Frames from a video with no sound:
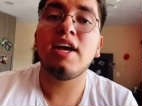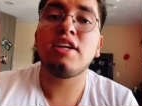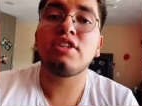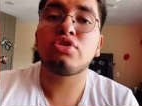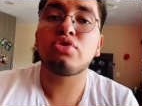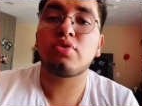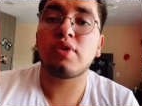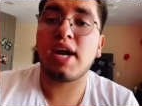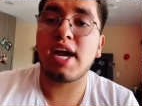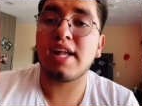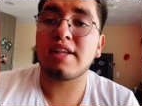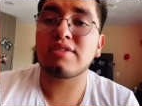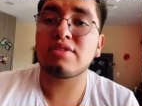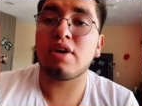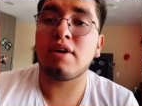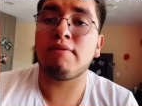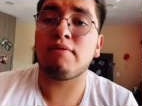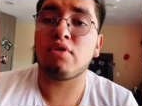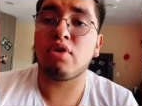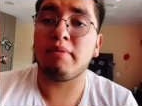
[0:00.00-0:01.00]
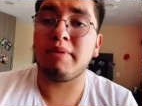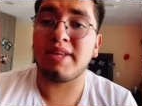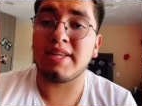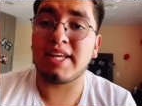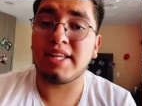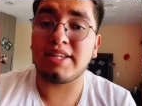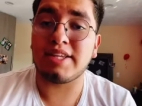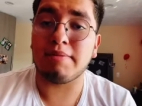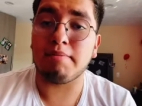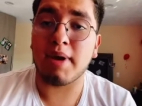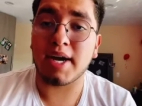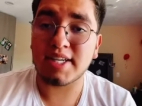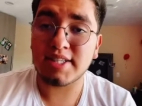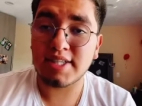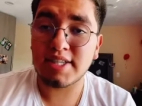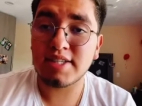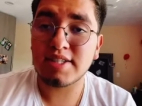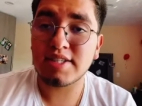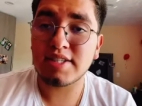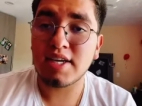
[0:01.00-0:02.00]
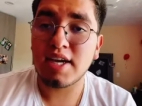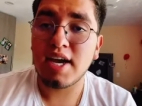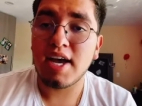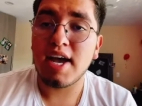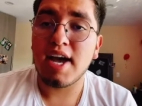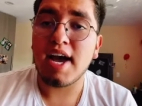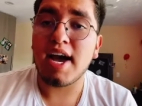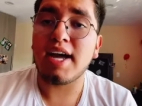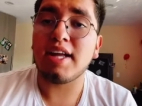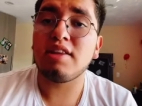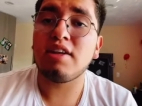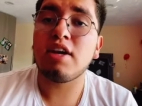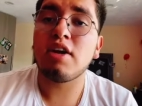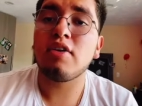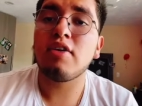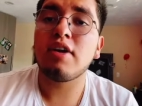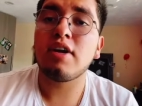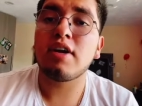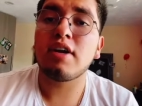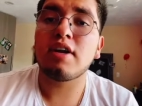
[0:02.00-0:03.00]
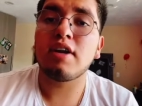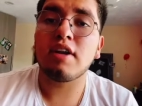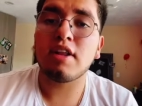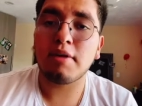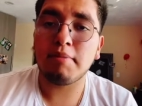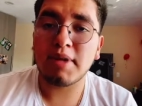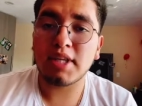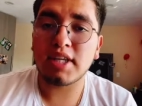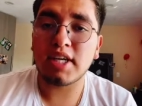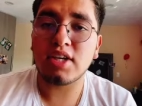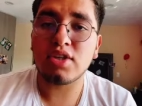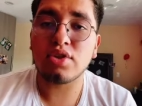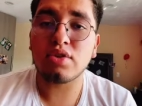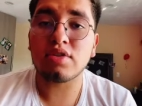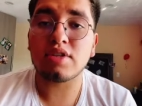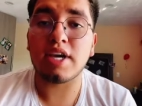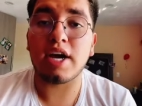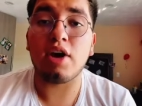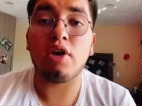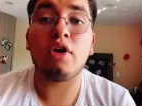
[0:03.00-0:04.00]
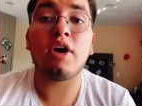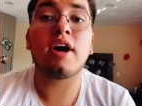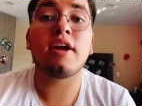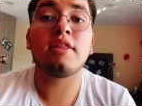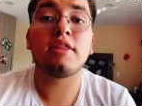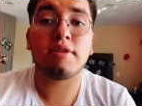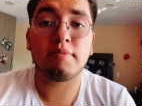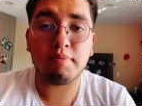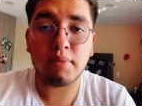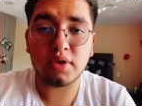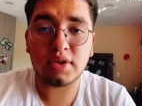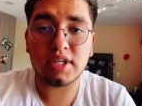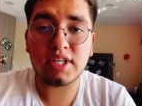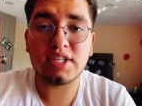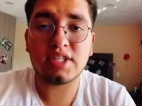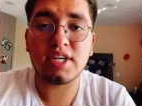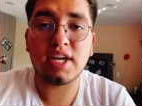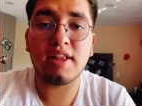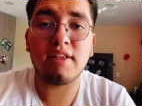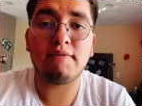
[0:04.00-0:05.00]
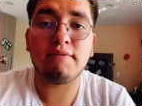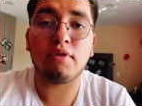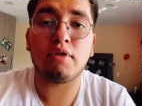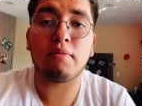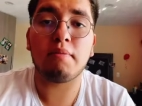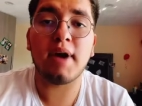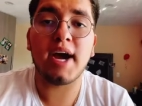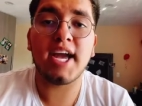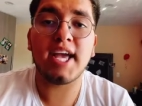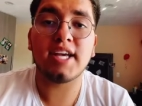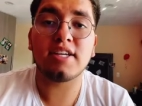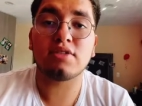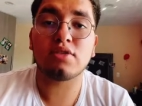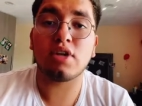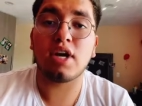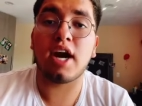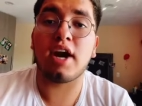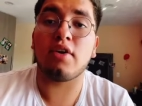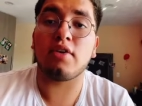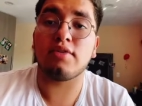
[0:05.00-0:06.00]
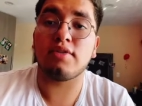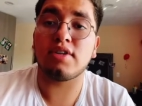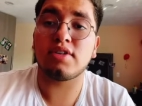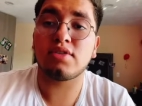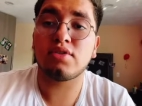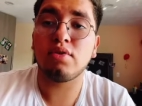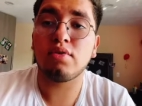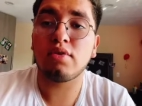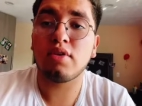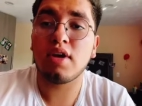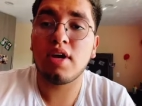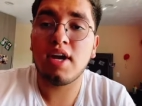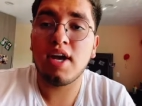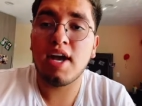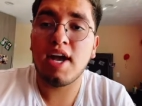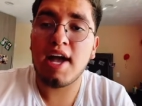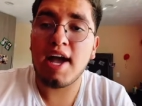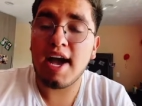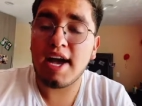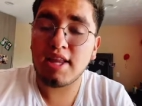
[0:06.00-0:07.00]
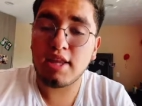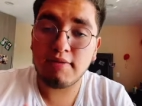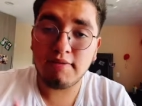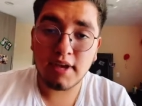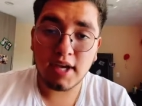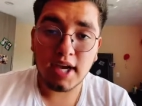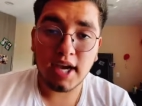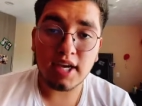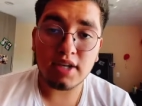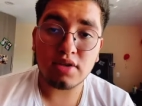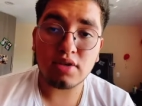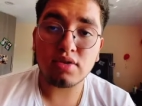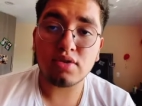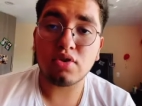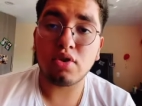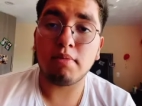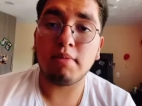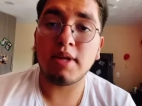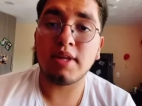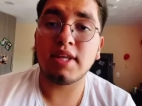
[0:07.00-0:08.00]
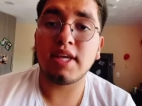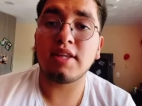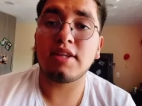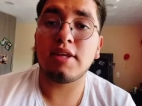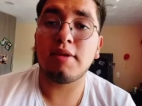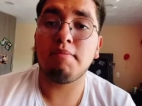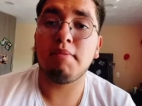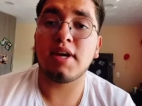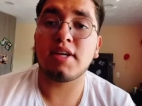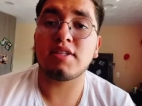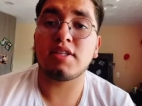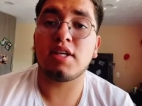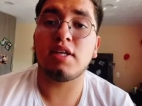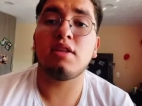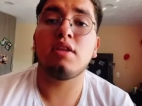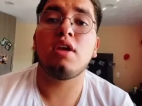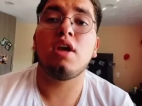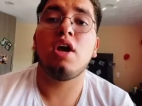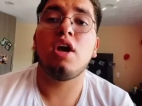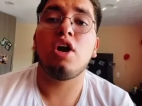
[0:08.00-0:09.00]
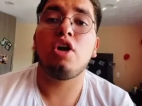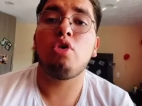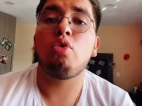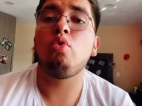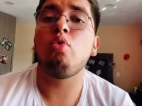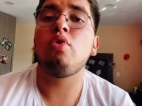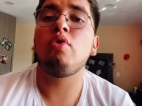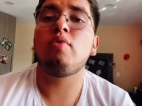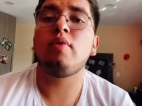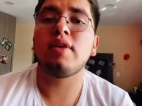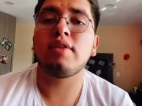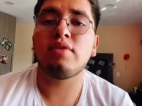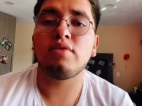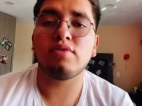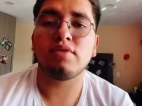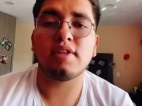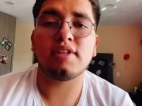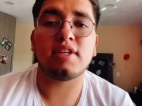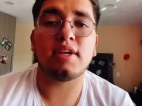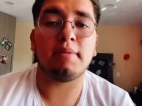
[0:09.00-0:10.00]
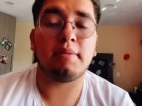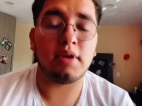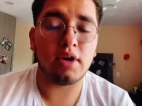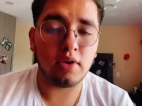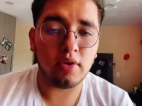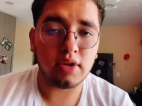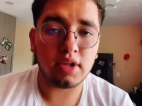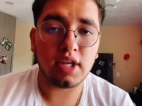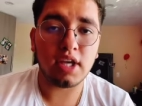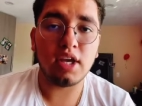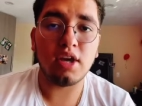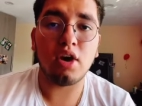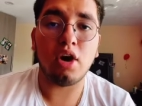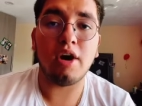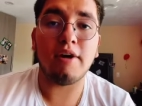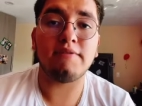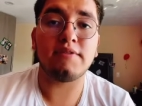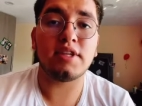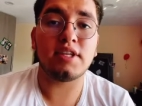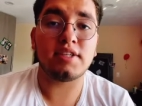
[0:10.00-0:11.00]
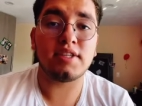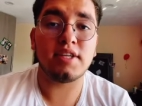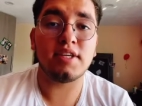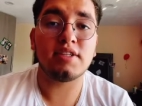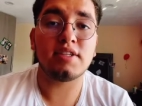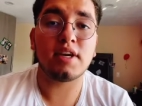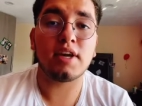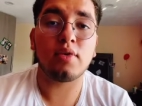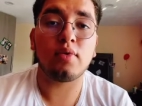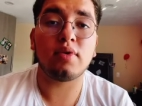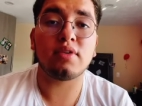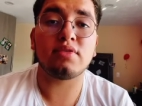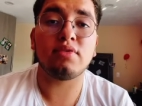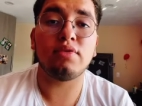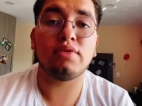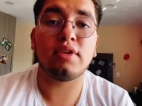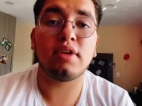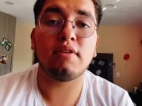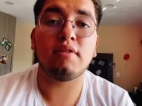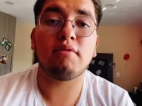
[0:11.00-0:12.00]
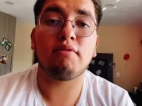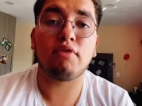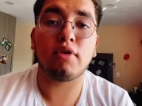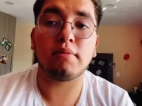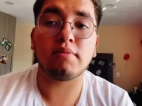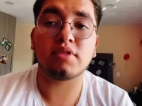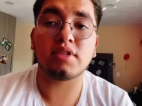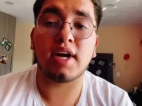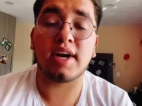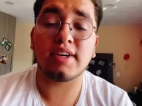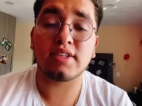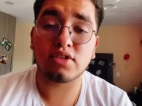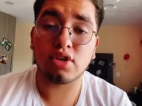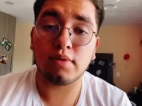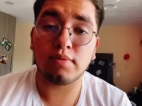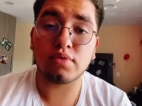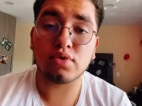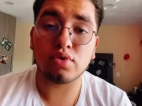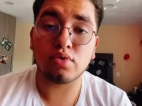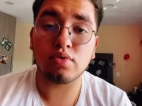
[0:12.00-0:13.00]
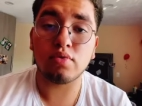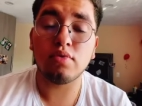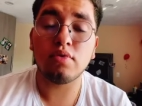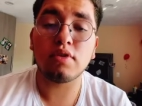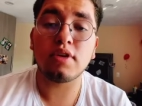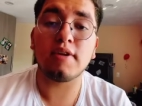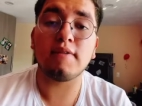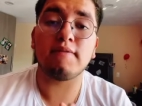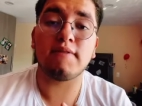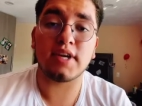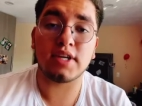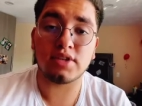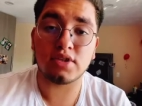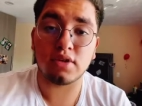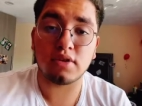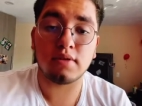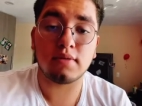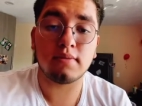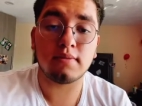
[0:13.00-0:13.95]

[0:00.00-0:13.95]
trials of COVID-19 vaccines, and their limitations and potential for bias are understood. An efficacious COVID-19 vaccine could reduce the severity of disease resulting from SARS-CoV-2 infection.